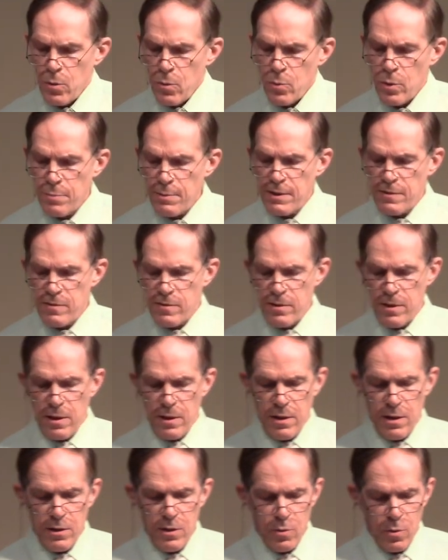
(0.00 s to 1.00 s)
we must
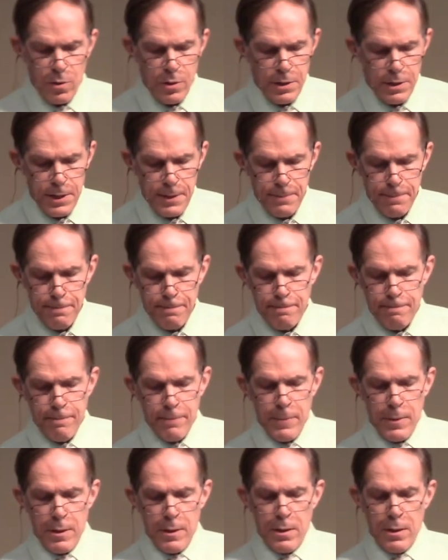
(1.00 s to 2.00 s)
still adore Him.
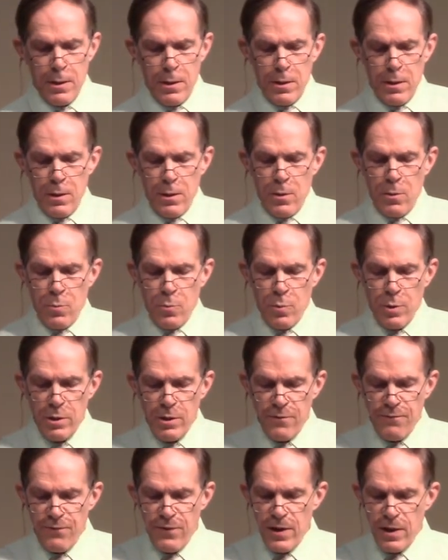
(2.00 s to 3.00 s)
When
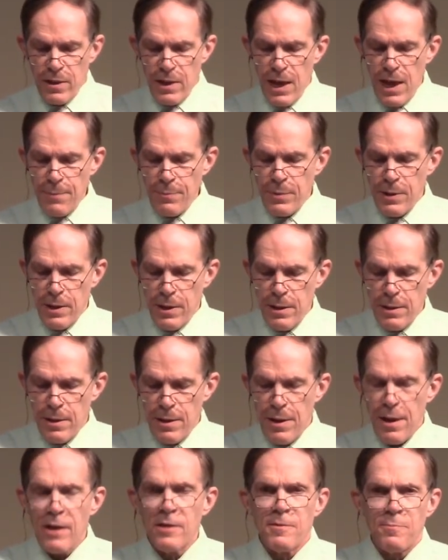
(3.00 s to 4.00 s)
you feel empty,
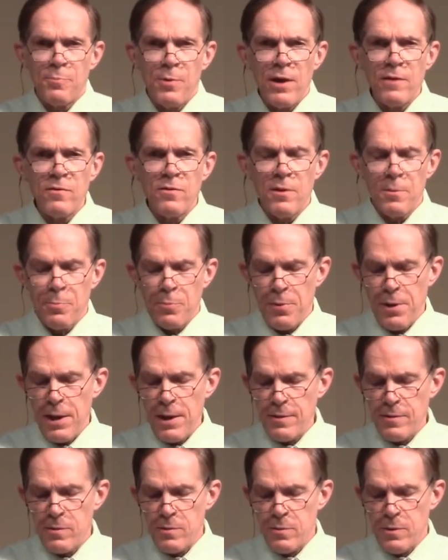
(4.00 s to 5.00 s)
express your
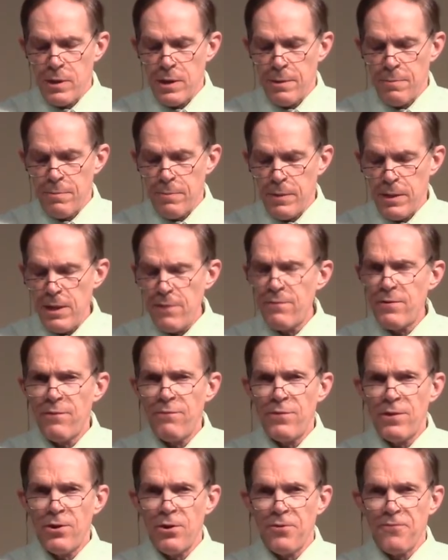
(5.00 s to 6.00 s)
praise to Him, even
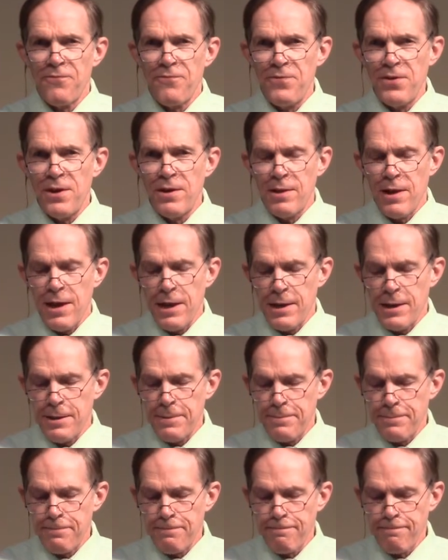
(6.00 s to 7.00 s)
if you don't feel like
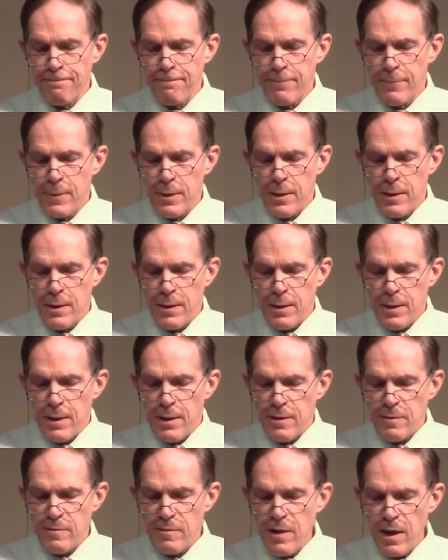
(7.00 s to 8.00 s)
it.
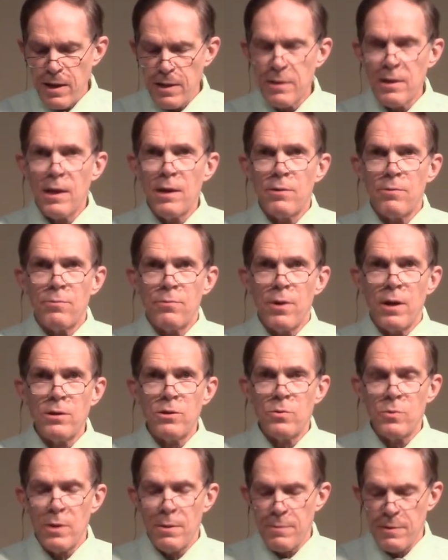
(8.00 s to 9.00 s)
Secondly, run
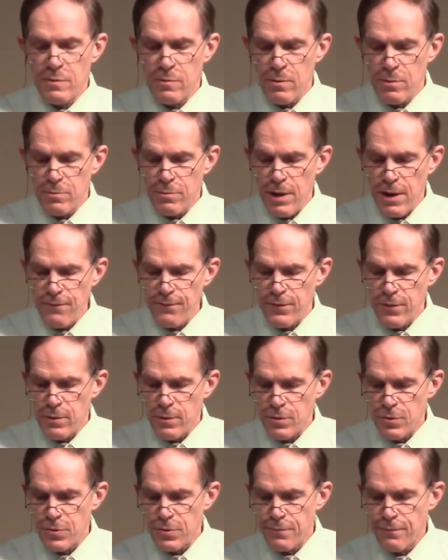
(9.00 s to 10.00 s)
to Him as your
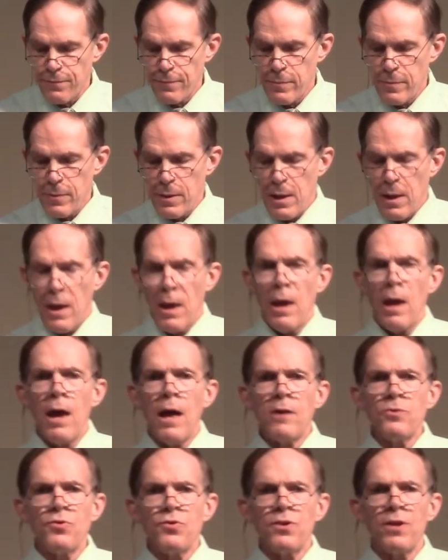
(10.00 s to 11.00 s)
refuge.
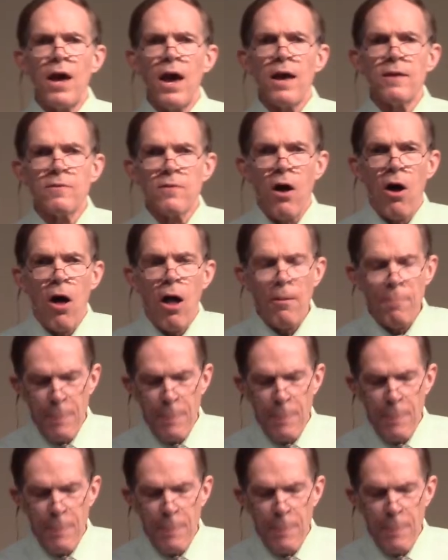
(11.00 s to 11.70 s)
El Shaddai is all